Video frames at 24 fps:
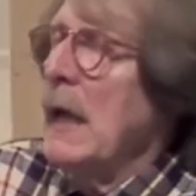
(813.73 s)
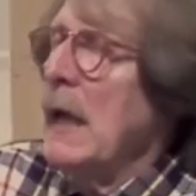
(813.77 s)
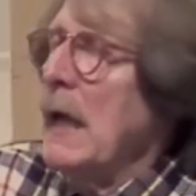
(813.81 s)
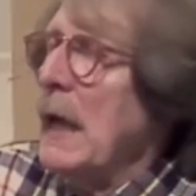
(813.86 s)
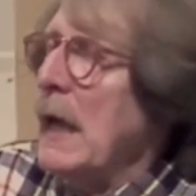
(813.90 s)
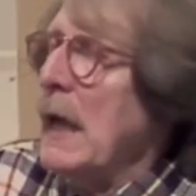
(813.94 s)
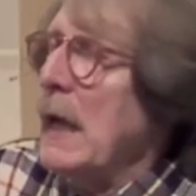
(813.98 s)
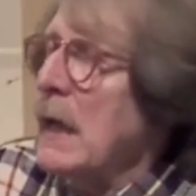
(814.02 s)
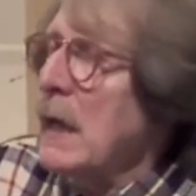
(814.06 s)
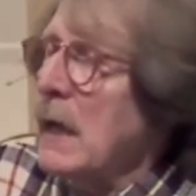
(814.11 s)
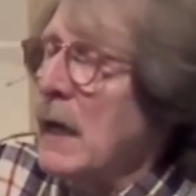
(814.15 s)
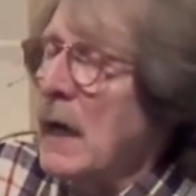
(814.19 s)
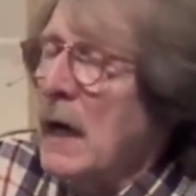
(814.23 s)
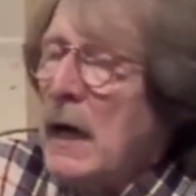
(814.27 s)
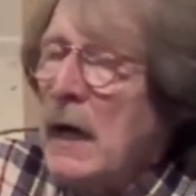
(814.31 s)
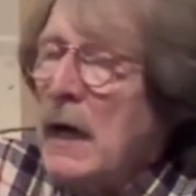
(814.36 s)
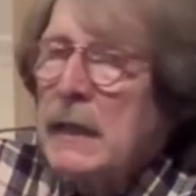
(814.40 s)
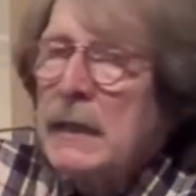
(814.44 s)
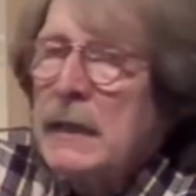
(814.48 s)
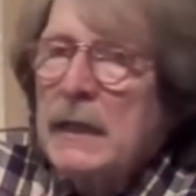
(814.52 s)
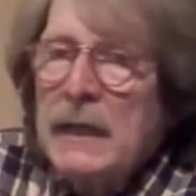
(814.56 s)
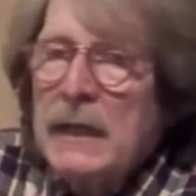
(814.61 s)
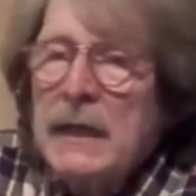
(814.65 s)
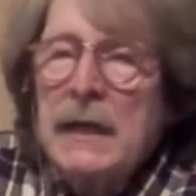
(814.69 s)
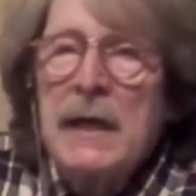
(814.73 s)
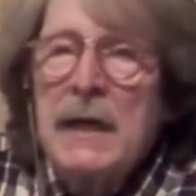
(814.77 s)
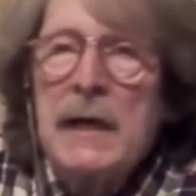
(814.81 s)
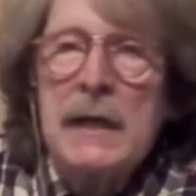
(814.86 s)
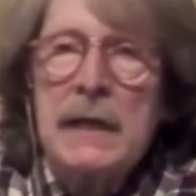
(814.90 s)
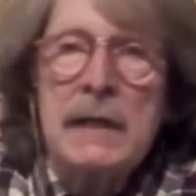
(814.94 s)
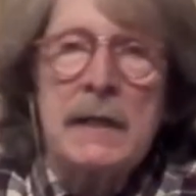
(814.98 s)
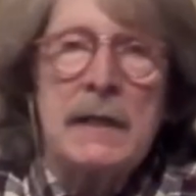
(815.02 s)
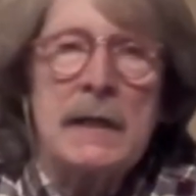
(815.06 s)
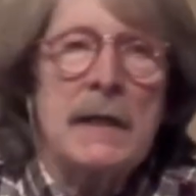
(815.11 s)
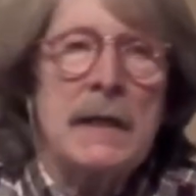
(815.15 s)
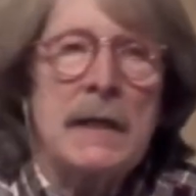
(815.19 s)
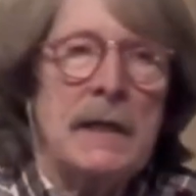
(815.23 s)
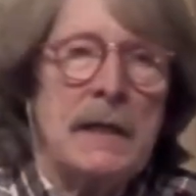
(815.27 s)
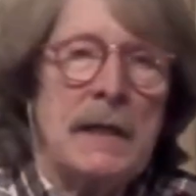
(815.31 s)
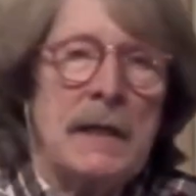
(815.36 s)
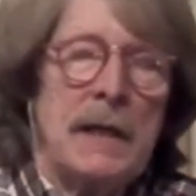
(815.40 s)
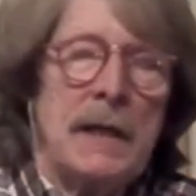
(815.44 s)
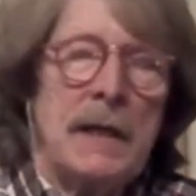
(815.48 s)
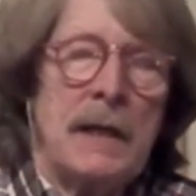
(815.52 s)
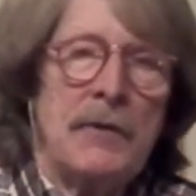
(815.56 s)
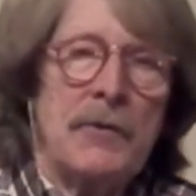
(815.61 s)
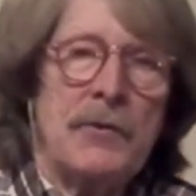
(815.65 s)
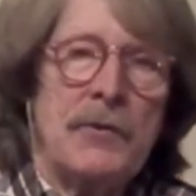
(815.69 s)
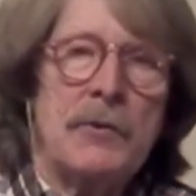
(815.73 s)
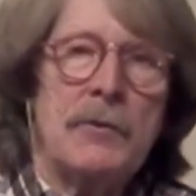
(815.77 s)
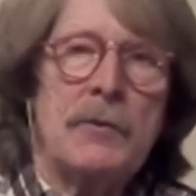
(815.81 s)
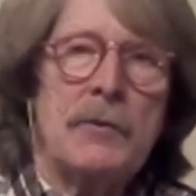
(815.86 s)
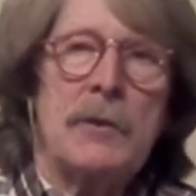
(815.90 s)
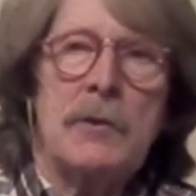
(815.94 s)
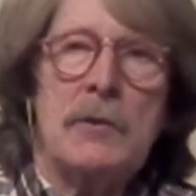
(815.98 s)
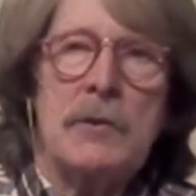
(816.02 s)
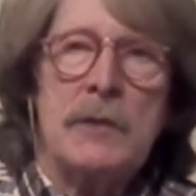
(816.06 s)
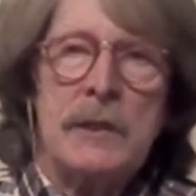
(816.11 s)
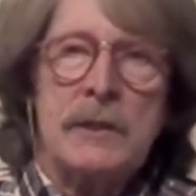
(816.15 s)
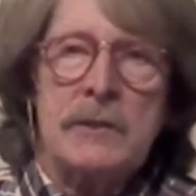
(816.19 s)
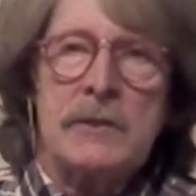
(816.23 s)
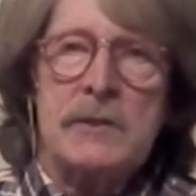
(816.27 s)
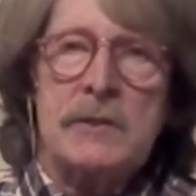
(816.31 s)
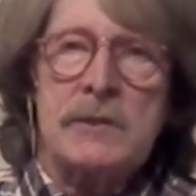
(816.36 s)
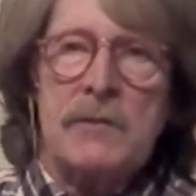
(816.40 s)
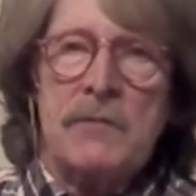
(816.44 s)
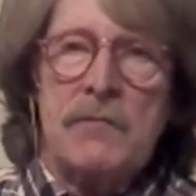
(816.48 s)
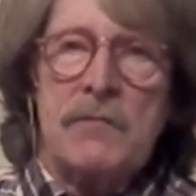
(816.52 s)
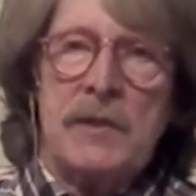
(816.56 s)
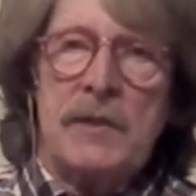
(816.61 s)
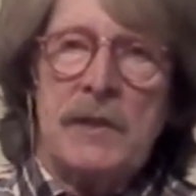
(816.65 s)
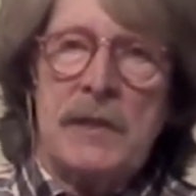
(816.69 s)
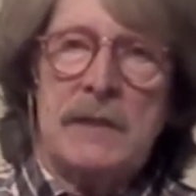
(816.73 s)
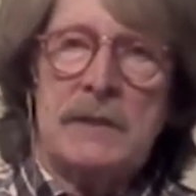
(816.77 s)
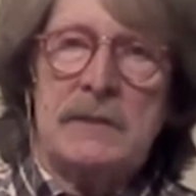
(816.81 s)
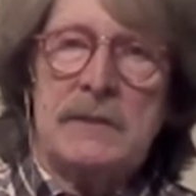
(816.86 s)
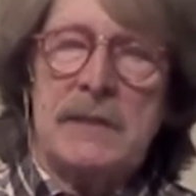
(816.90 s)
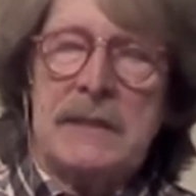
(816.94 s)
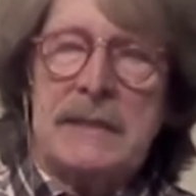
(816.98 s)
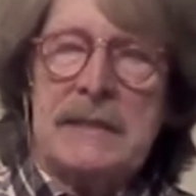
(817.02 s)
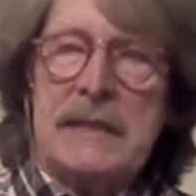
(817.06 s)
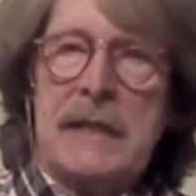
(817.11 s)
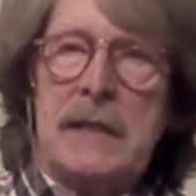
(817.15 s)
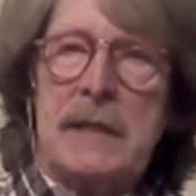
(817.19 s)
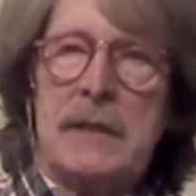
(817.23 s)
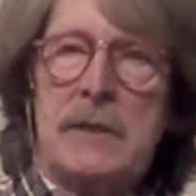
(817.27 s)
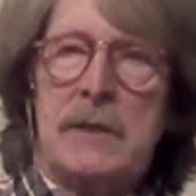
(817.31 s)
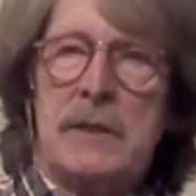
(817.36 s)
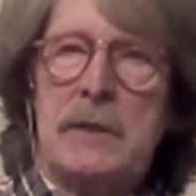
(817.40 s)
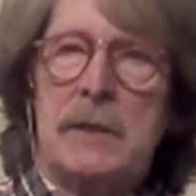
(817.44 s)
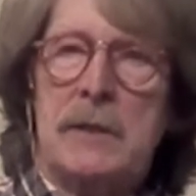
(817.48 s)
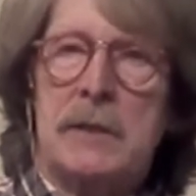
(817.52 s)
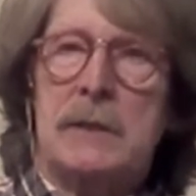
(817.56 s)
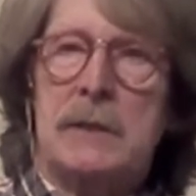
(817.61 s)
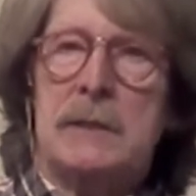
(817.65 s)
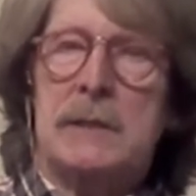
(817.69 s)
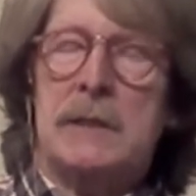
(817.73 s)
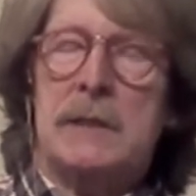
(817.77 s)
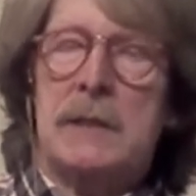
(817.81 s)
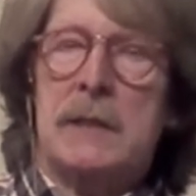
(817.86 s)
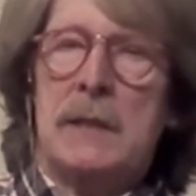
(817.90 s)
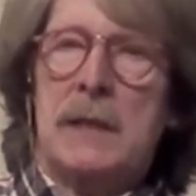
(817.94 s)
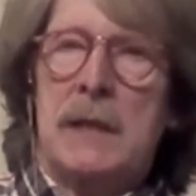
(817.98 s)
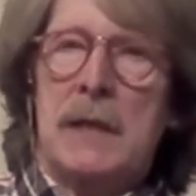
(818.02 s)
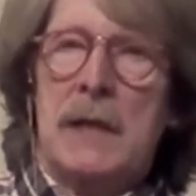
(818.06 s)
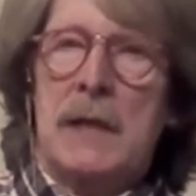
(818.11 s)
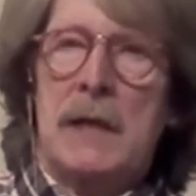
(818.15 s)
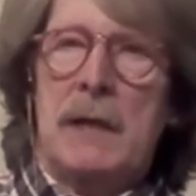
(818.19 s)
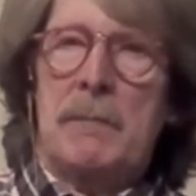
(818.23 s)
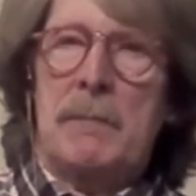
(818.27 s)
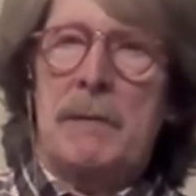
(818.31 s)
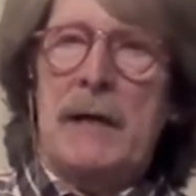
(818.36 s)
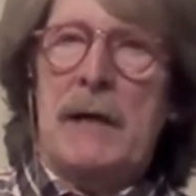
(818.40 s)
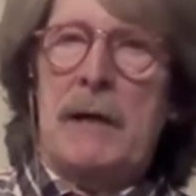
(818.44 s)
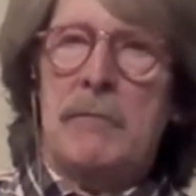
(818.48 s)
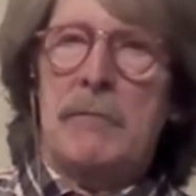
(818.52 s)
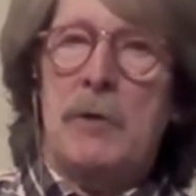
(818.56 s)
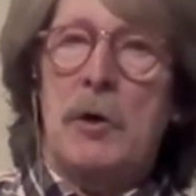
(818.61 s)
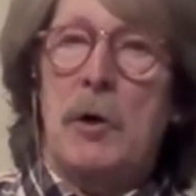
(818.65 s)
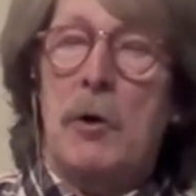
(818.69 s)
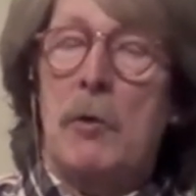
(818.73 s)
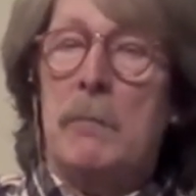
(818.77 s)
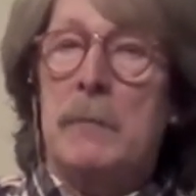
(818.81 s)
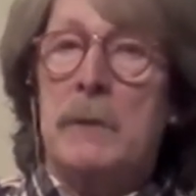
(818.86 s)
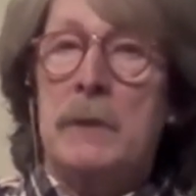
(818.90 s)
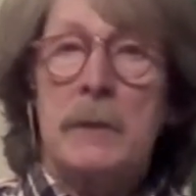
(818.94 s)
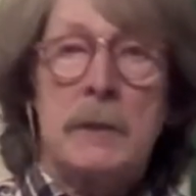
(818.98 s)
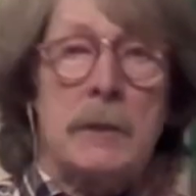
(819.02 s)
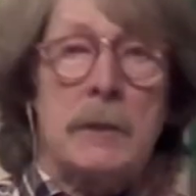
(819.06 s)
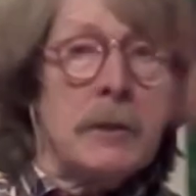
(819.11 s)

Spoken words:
And on and on and on and on through the list of things that they learned about Rome.